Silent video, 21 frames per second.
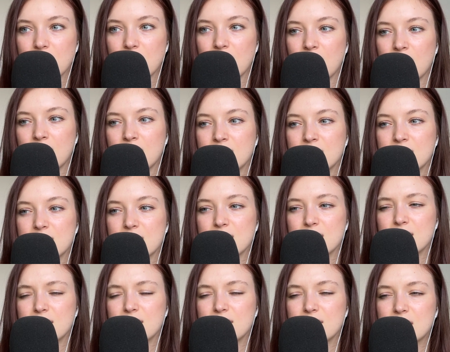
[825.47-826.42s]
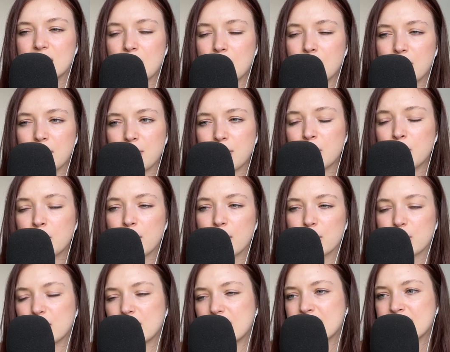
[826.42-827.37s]
And some people were
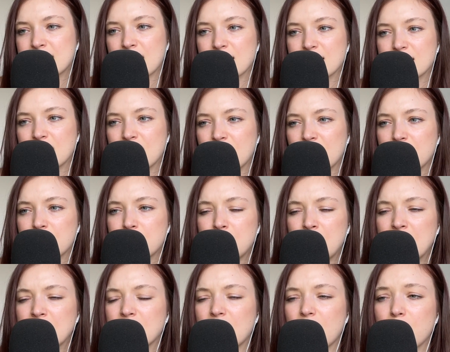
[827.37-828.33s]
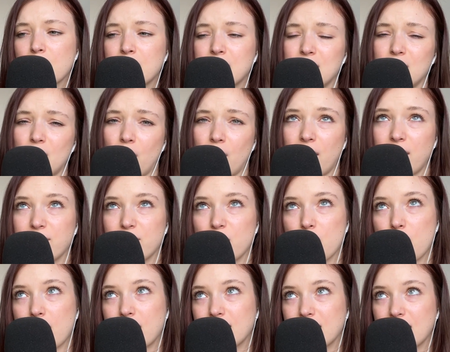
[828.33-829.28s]
criticizing him, being like, but not
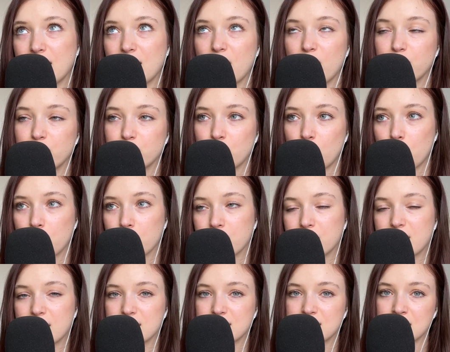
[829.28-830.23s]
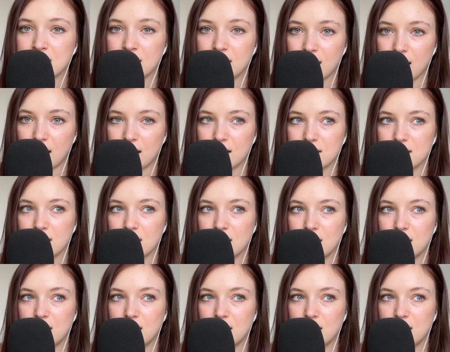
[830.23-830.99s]
everyone can afford this and that.